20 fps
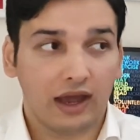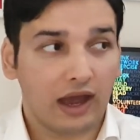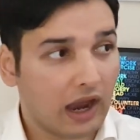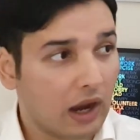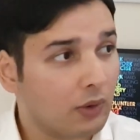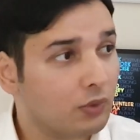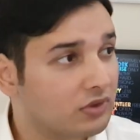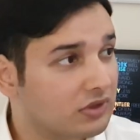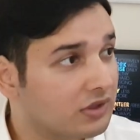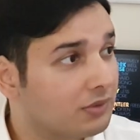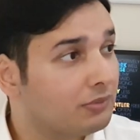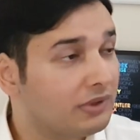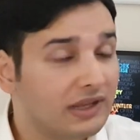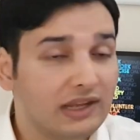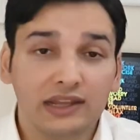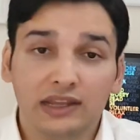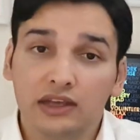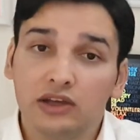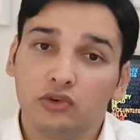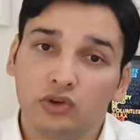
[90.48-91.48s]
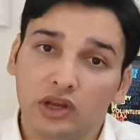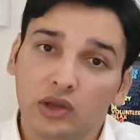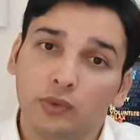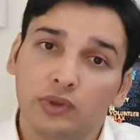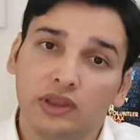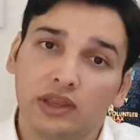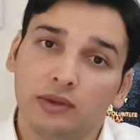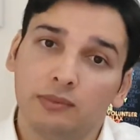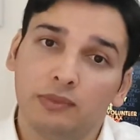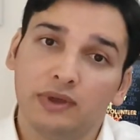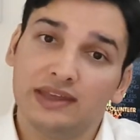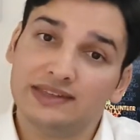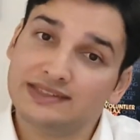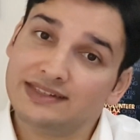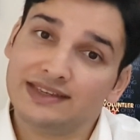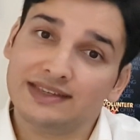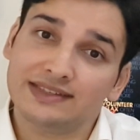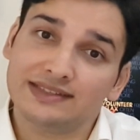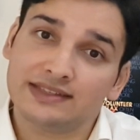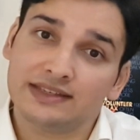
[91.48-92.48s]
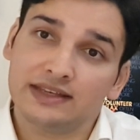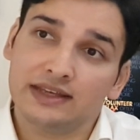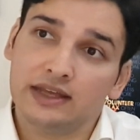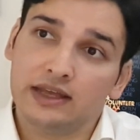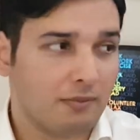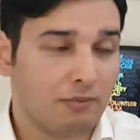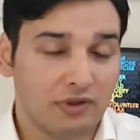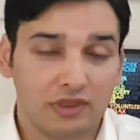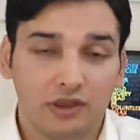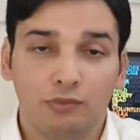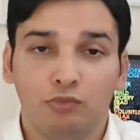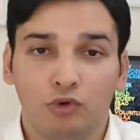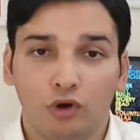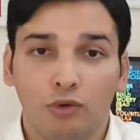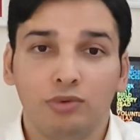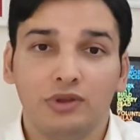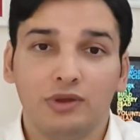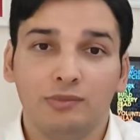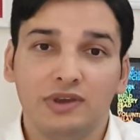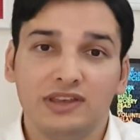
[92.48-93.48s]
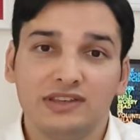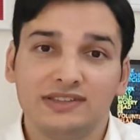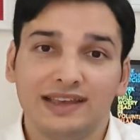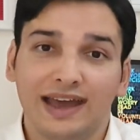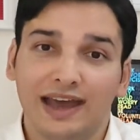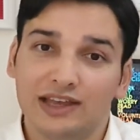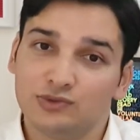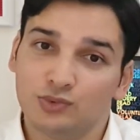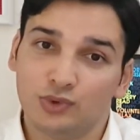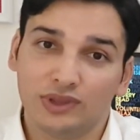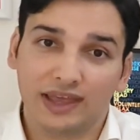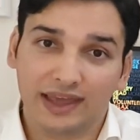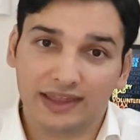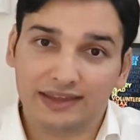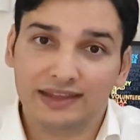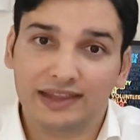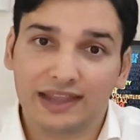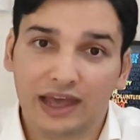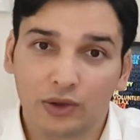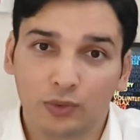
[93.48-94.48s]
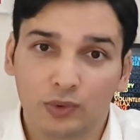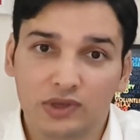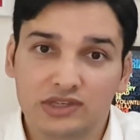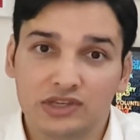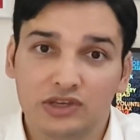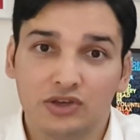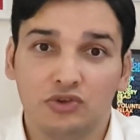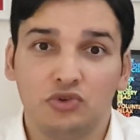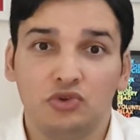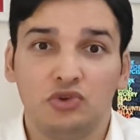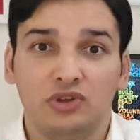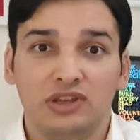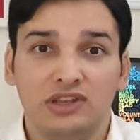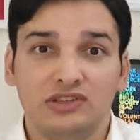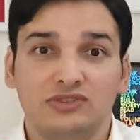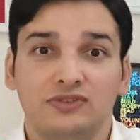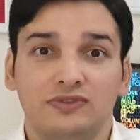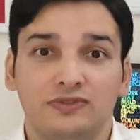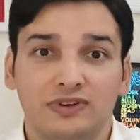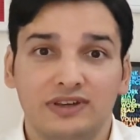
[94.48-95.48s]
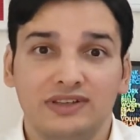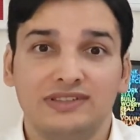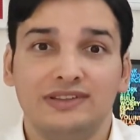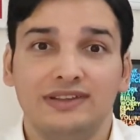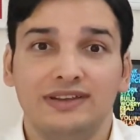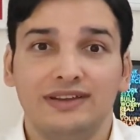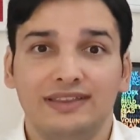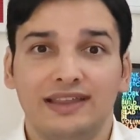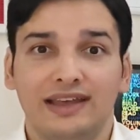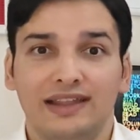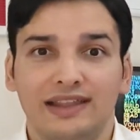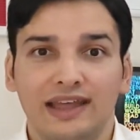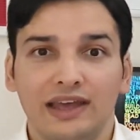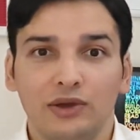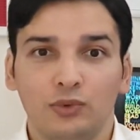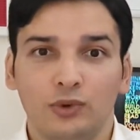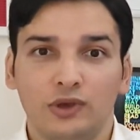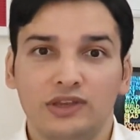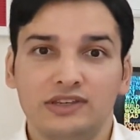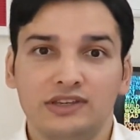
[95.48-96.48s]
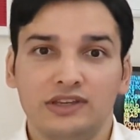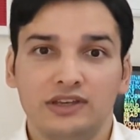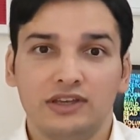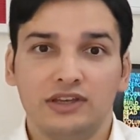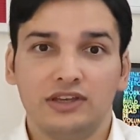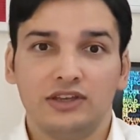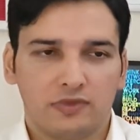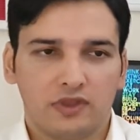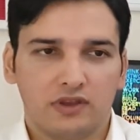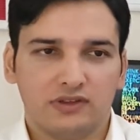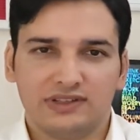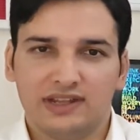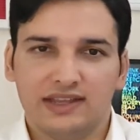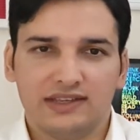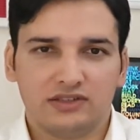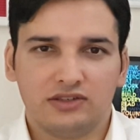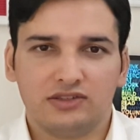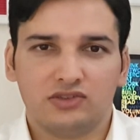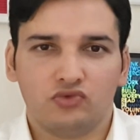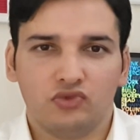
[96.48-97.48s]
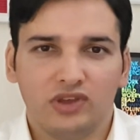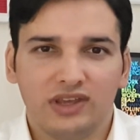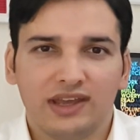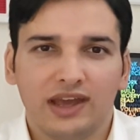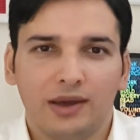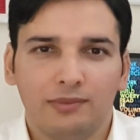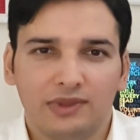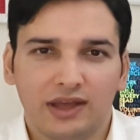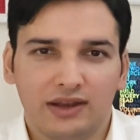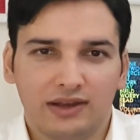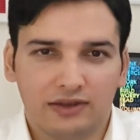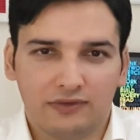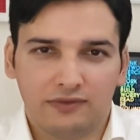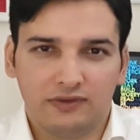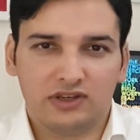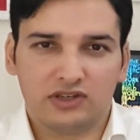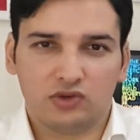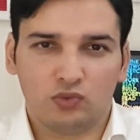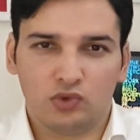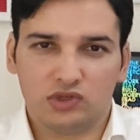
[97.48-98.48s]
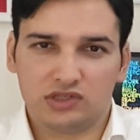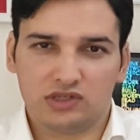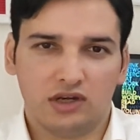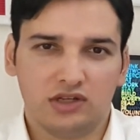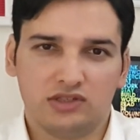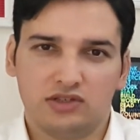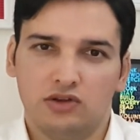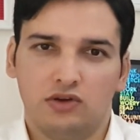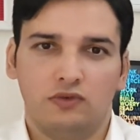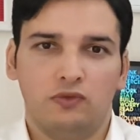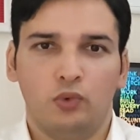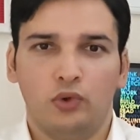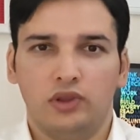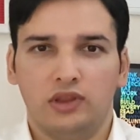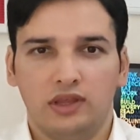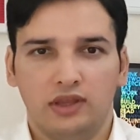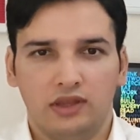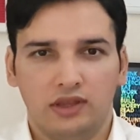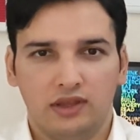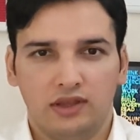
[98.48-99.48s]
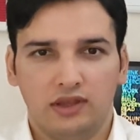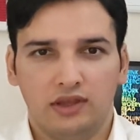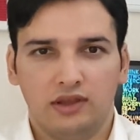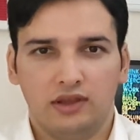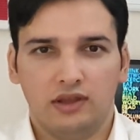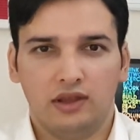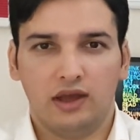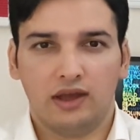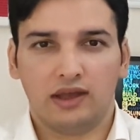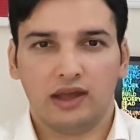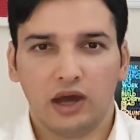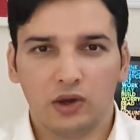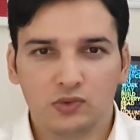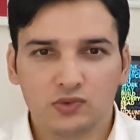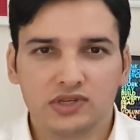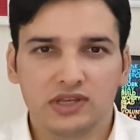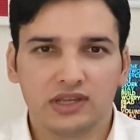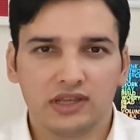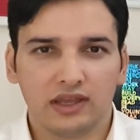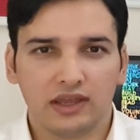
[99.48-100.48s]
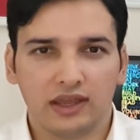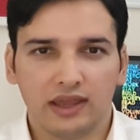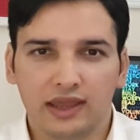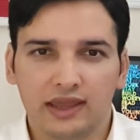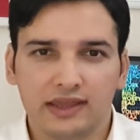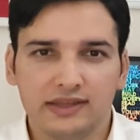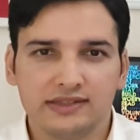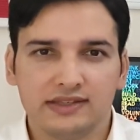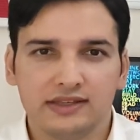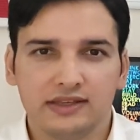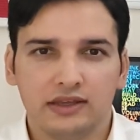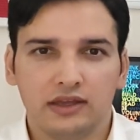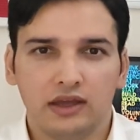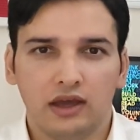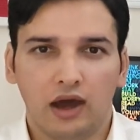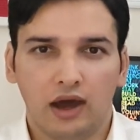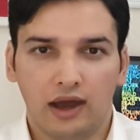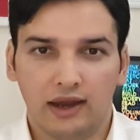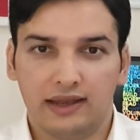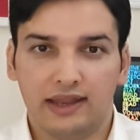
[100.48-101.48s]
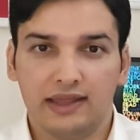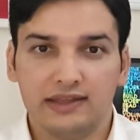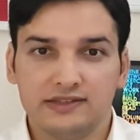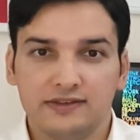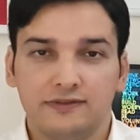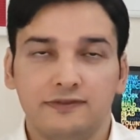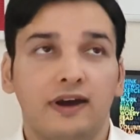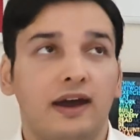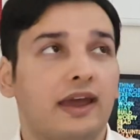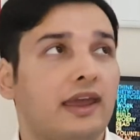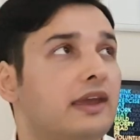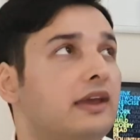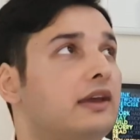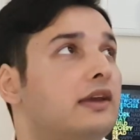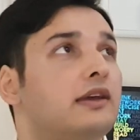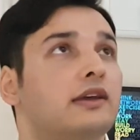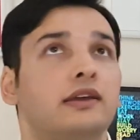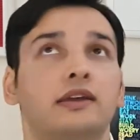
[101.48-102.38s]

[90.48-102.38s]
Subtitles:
I would completely agree with him. It is. But the problem is, as with any language, you need to first learn that language. So let's just recap that definition we started off with. Accounting is identifying,